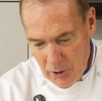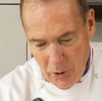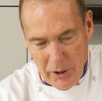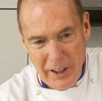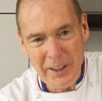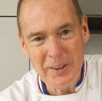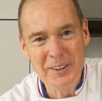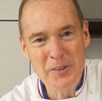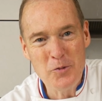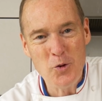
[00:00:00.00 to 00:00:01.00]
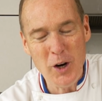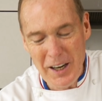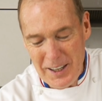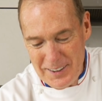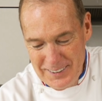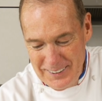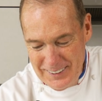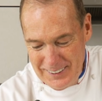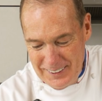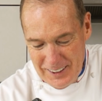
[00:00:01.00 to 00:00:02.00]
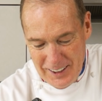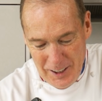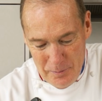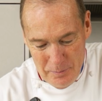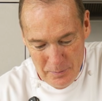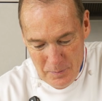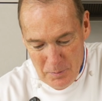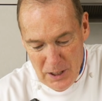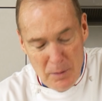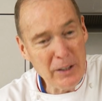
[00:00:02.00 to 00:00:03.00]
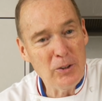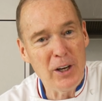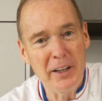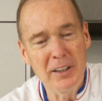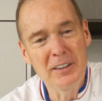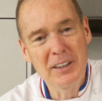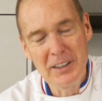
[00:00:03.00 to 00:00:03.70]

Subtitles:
Okay, voila, mini Madeleine